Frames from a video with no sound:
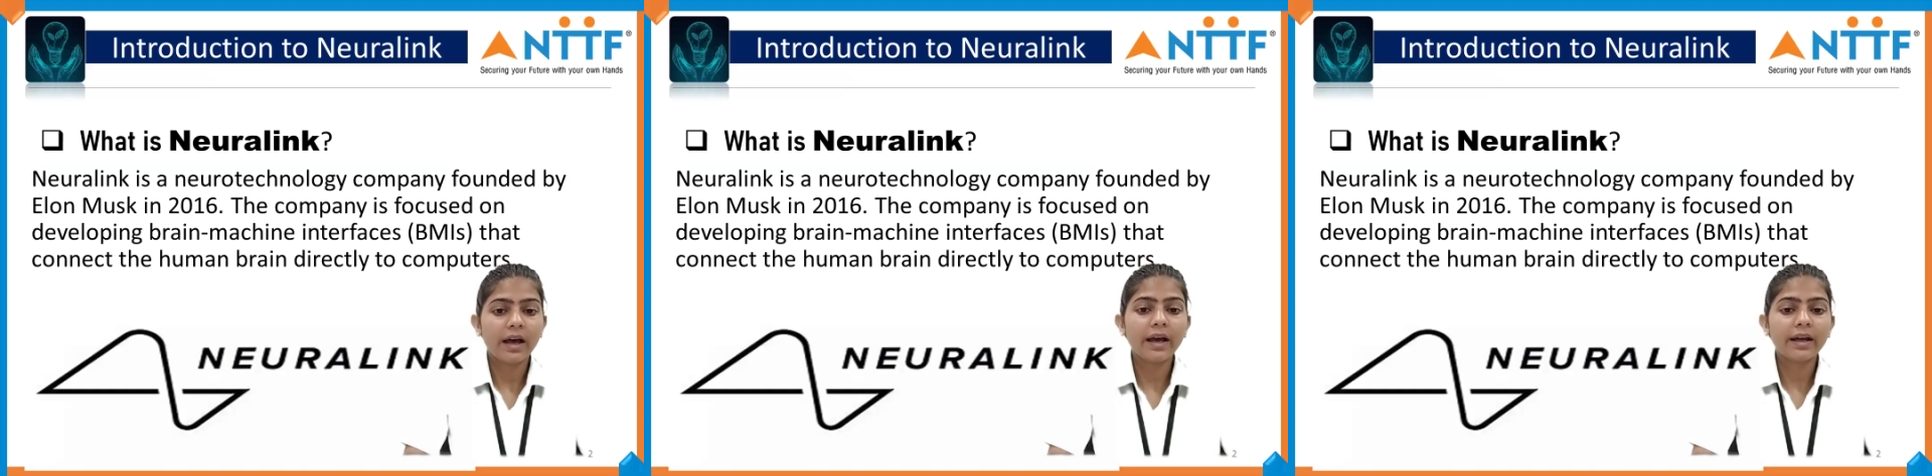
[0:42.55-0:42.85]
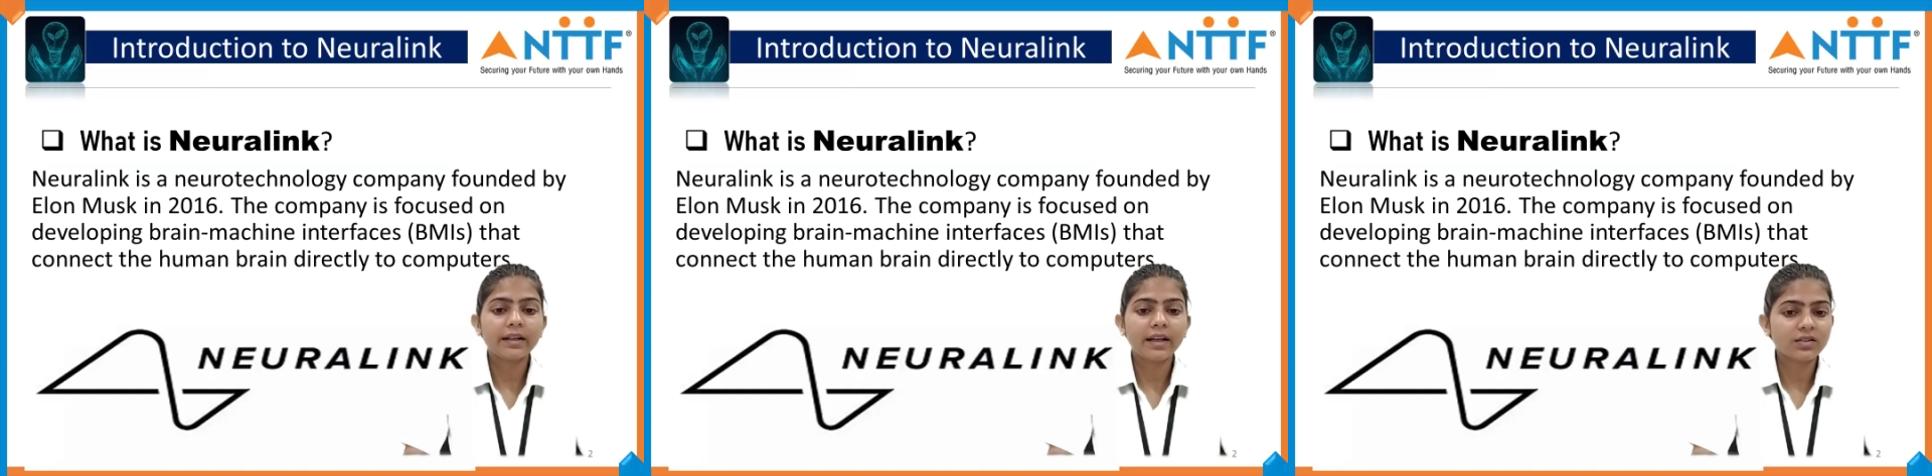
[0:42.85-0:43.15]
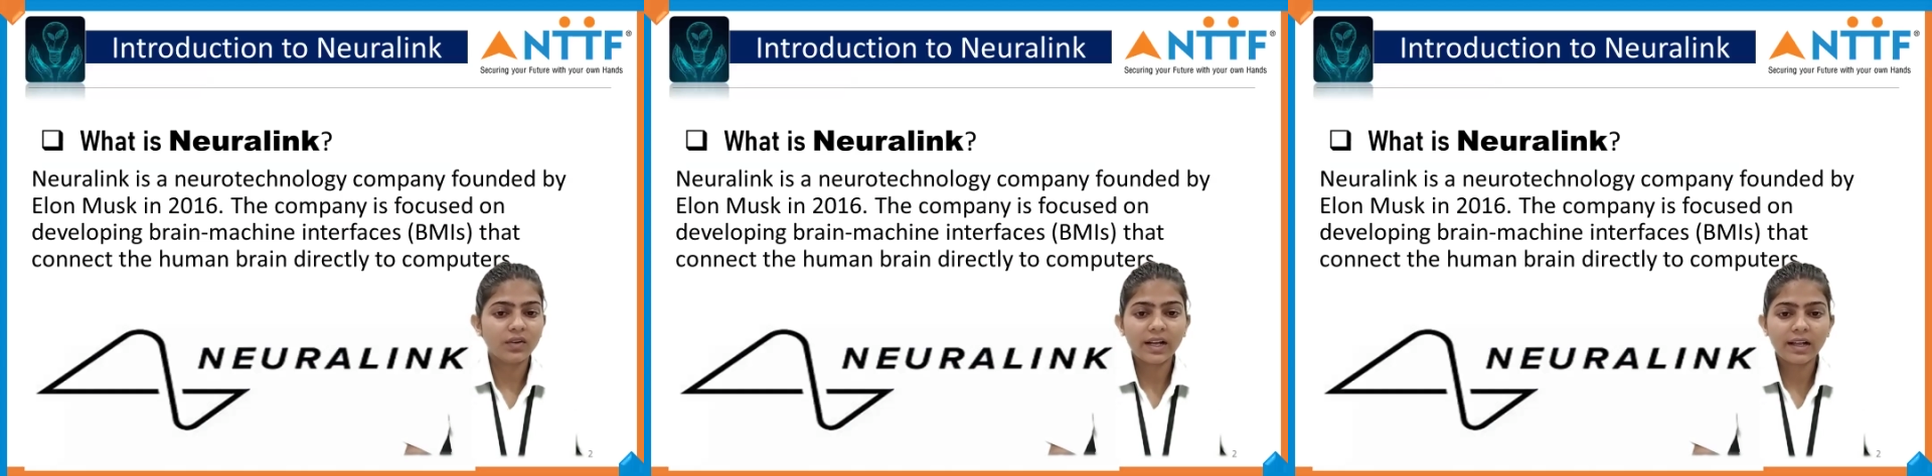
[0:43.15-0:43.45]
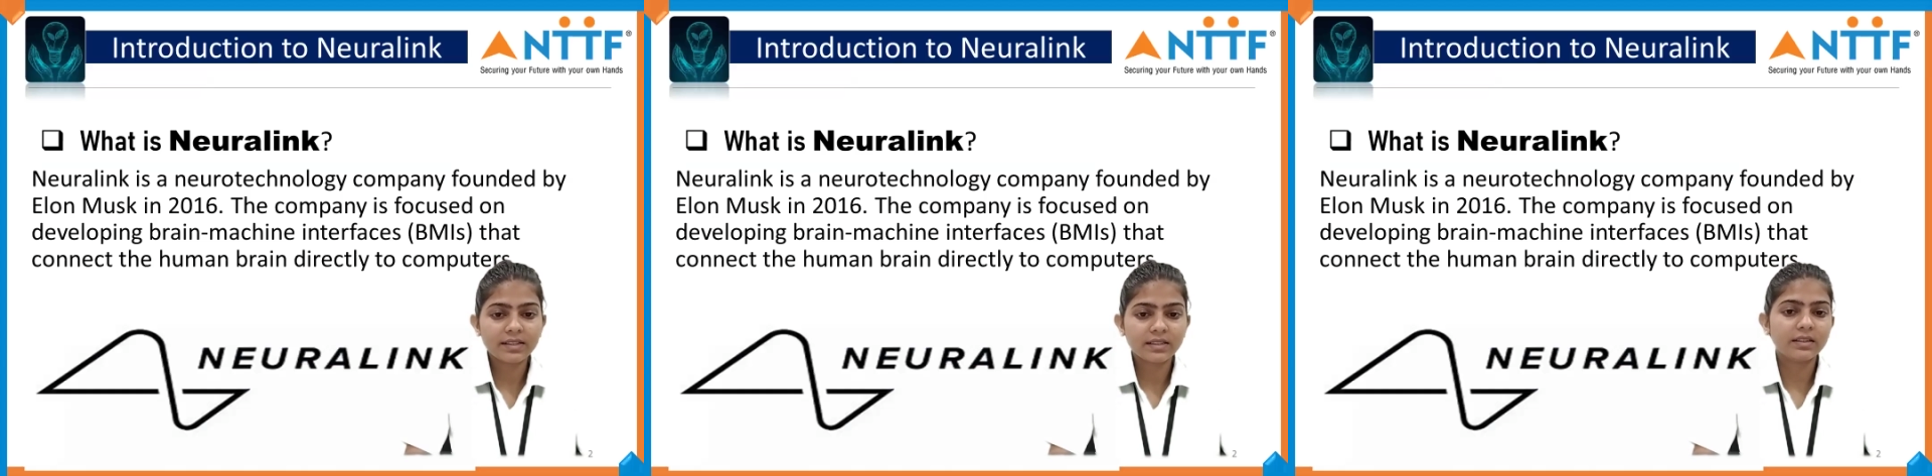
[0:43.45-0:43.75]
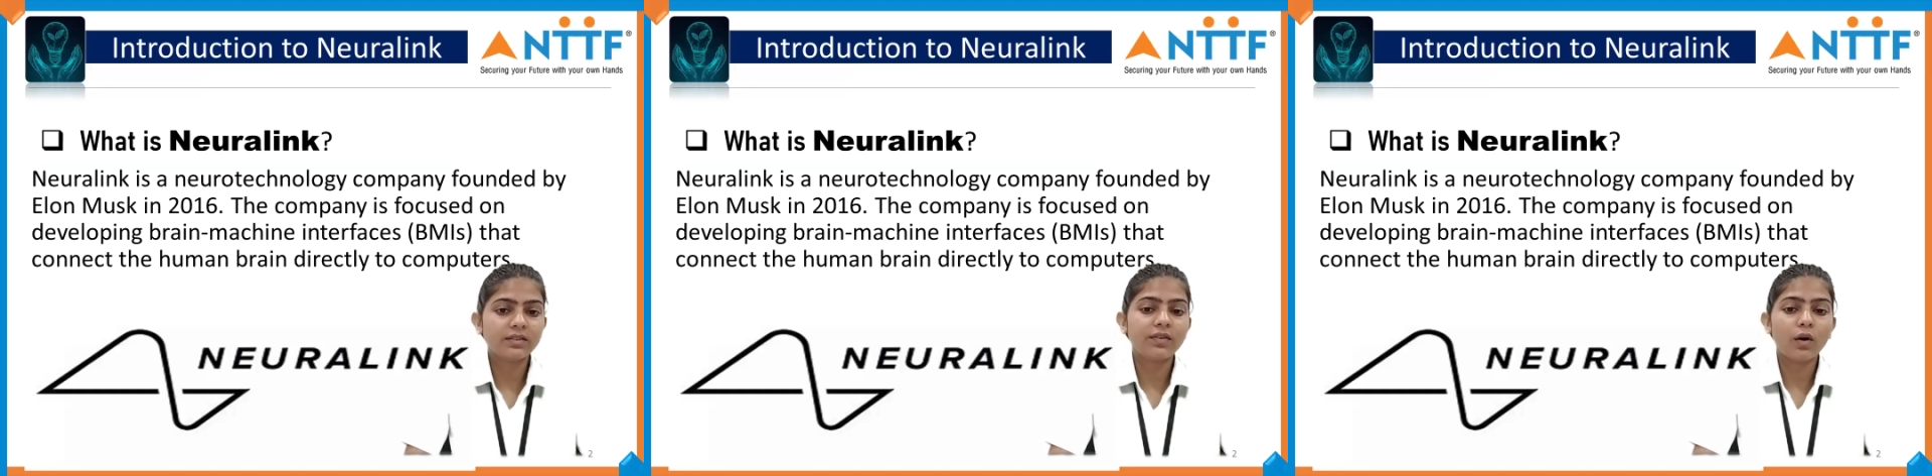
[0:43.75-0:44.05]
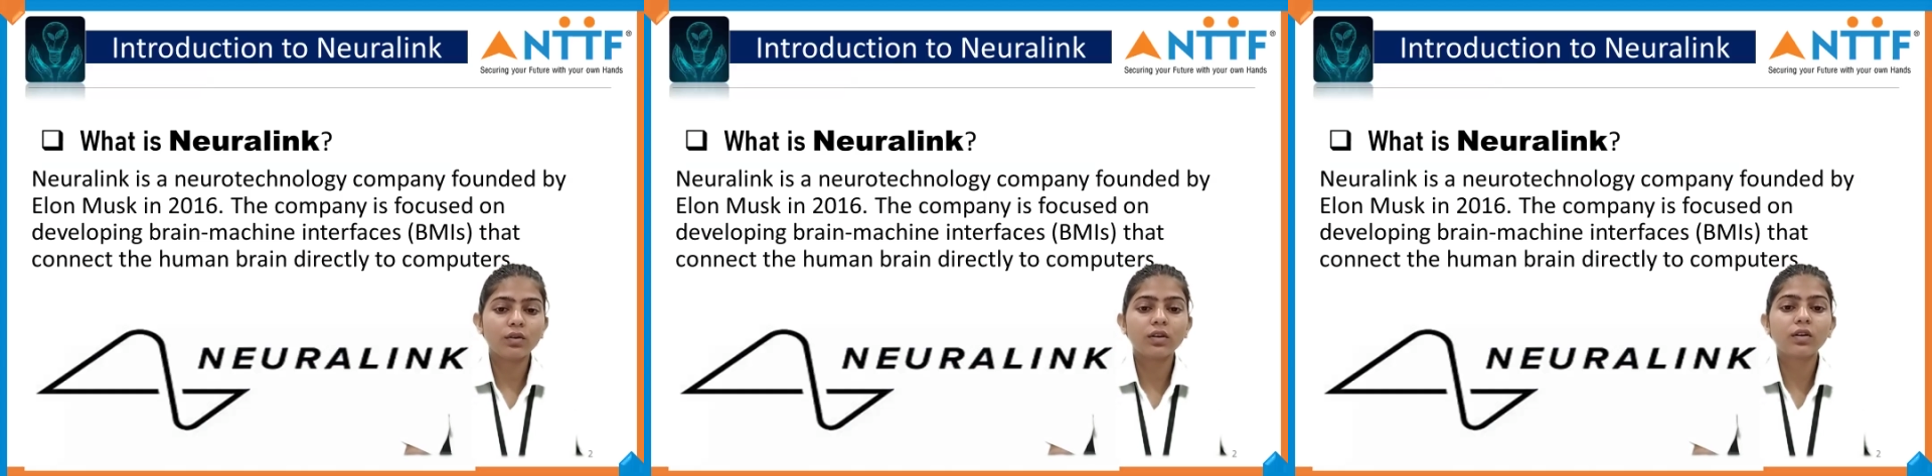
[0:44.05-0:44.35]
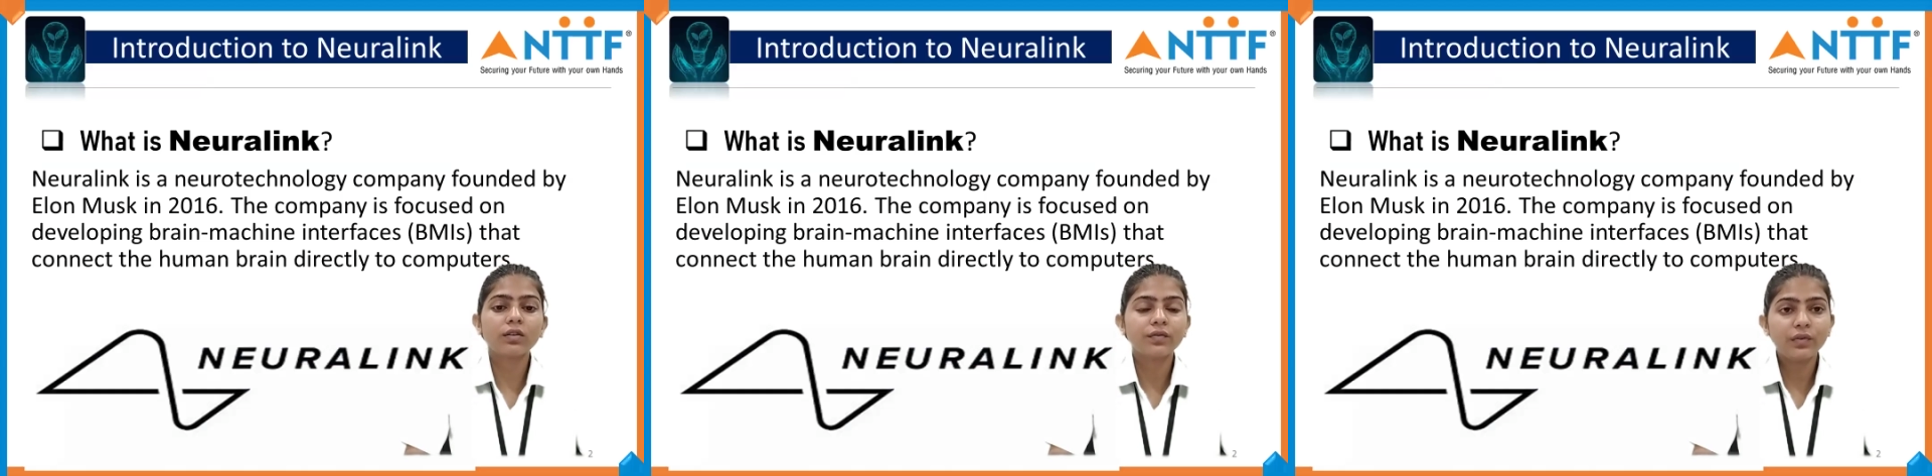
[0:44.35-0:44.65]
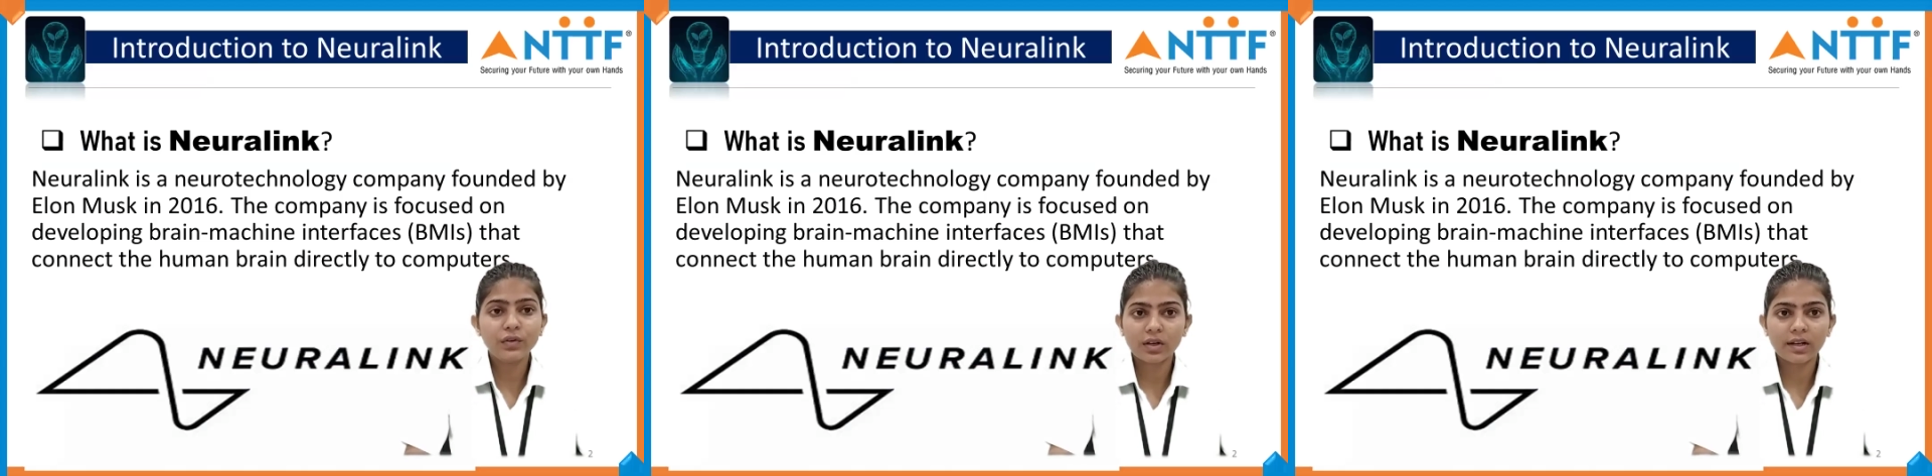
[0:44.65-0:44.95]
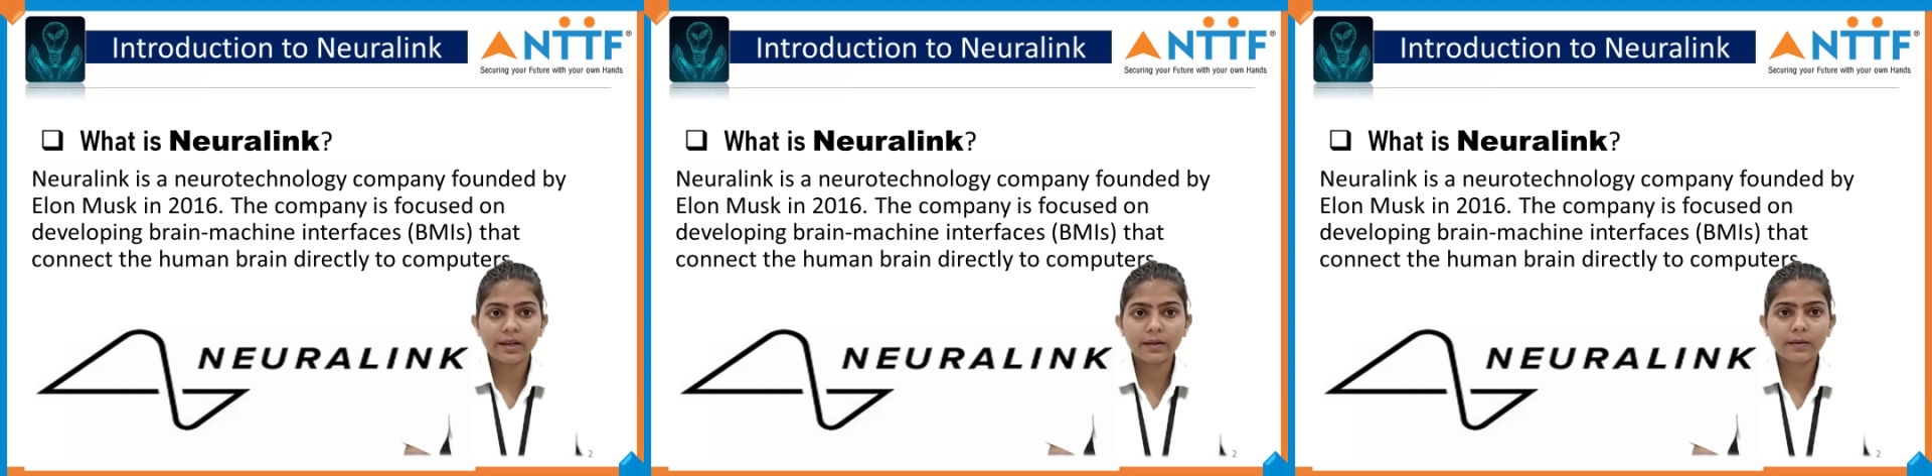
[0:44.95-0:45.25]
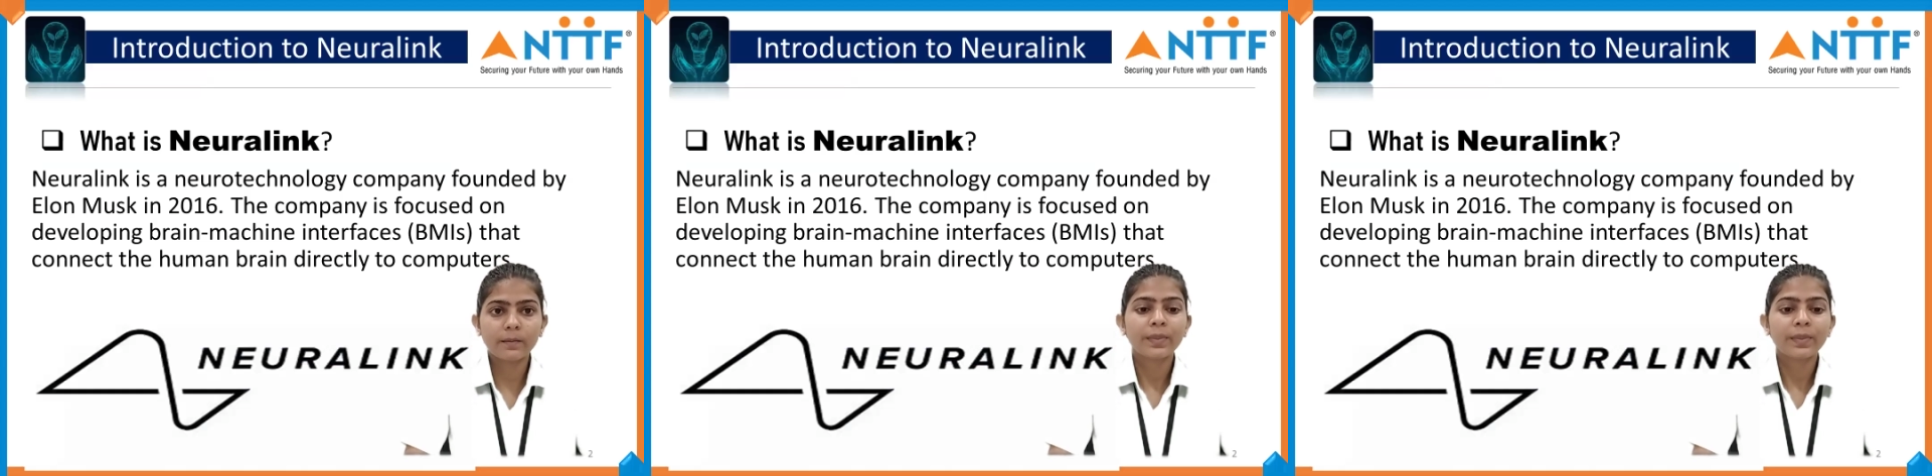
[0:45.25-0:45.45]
and as well as the founder of Neuralink.